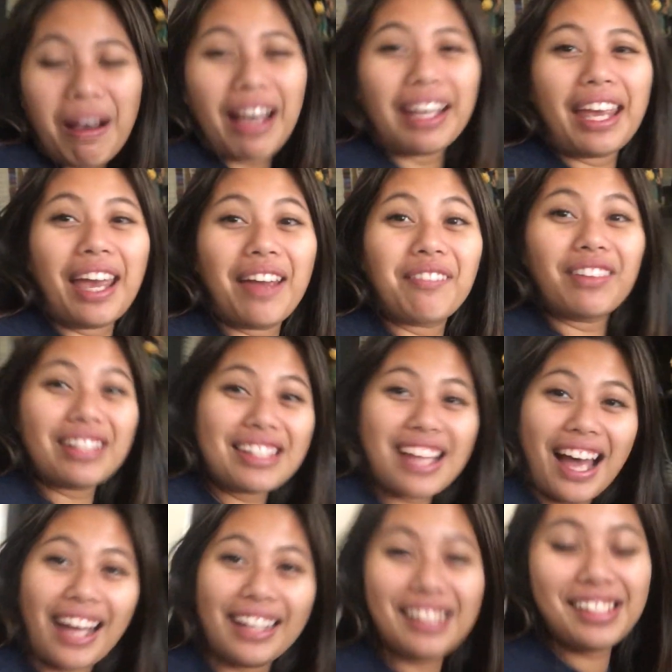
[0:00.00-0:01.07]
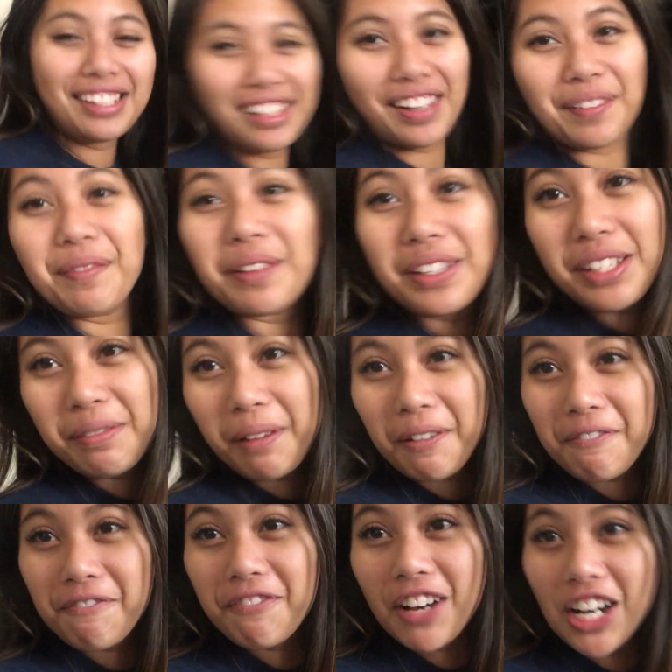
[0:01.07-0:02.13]
camera died, so I'm using my
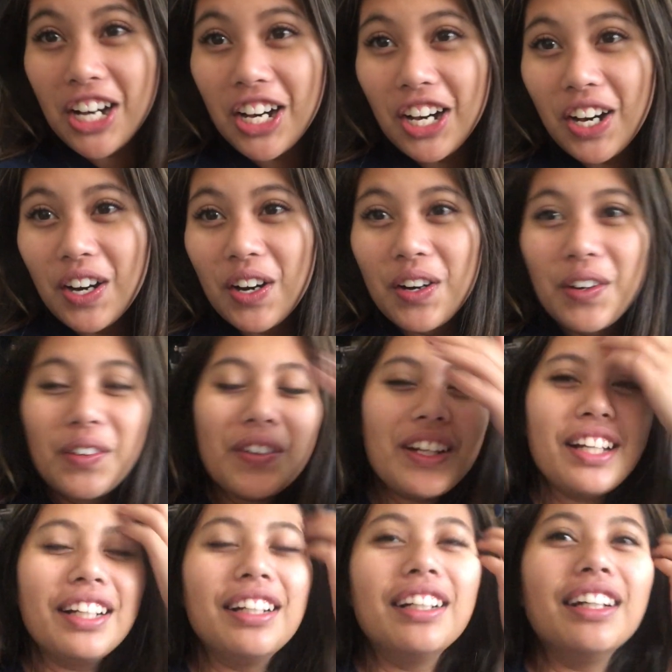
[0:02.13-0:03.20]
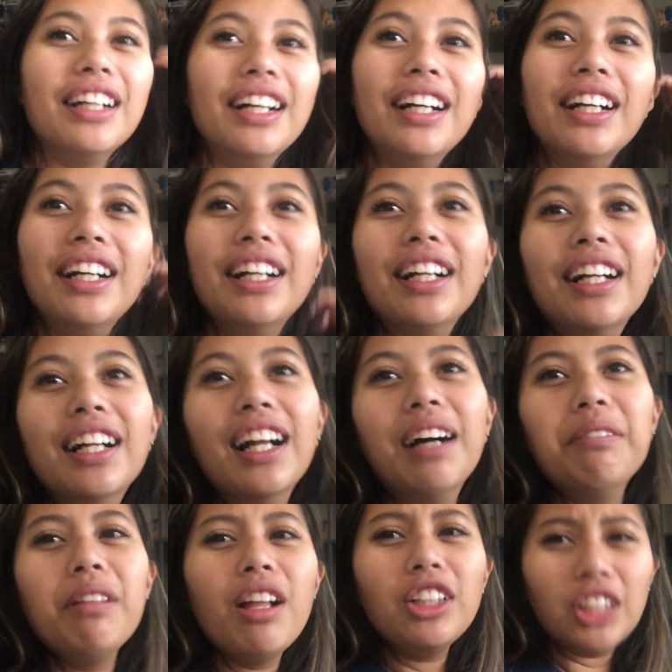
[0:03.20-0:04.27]
phone.
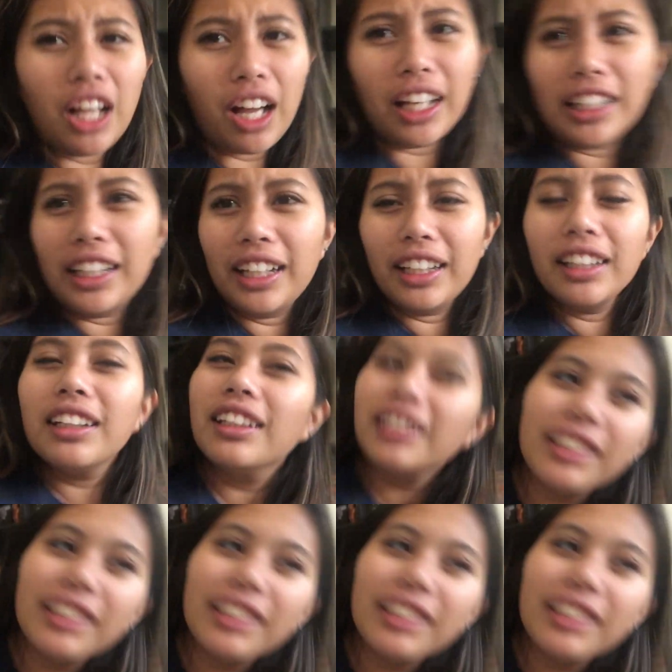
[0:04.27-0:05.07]
I'm not lying.